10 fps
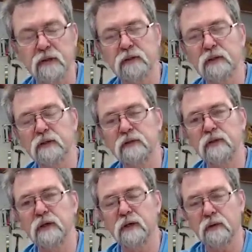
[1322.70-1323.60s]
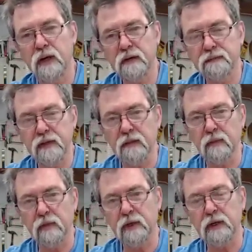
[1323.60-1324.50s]
I did the Craig
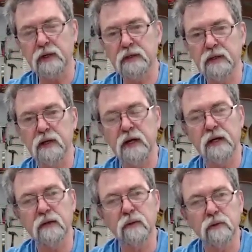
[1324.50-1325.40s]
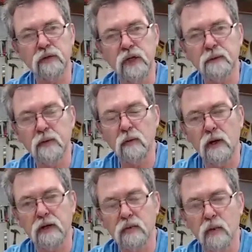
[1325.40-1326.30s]
featherboard, and I did a little cheapy
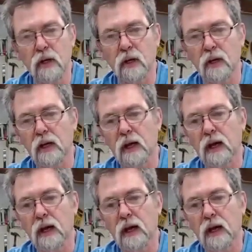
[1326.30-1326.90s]
one as well.